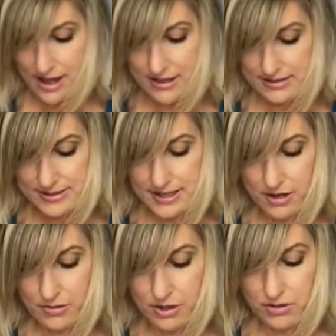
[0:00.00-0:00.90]
and see
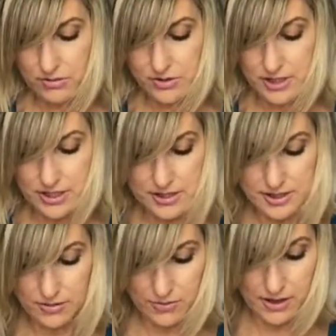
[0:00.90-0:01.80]
how it goes.
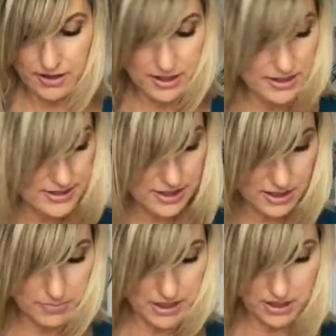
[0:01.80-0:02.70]
So I think it's
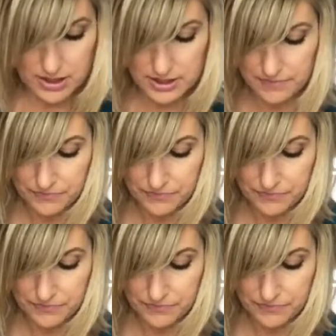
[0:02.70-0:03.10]
gonna be good.